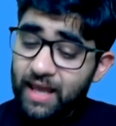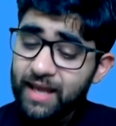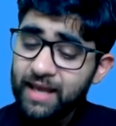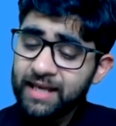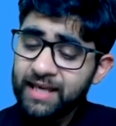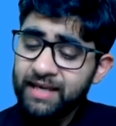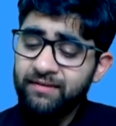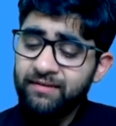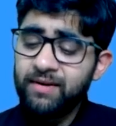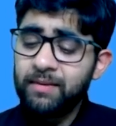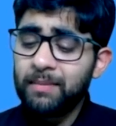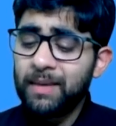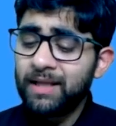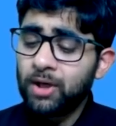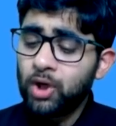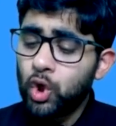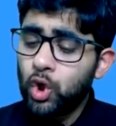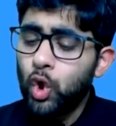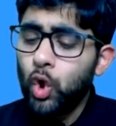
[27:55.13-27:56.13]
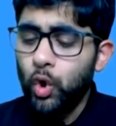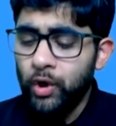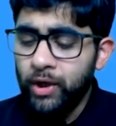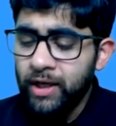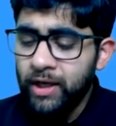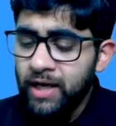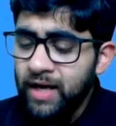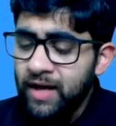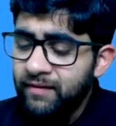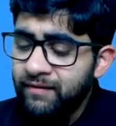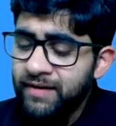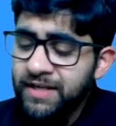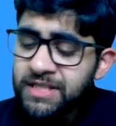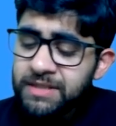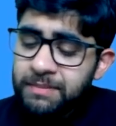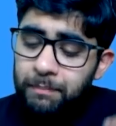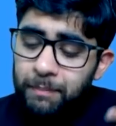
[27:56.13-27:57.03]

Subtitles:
given by the court which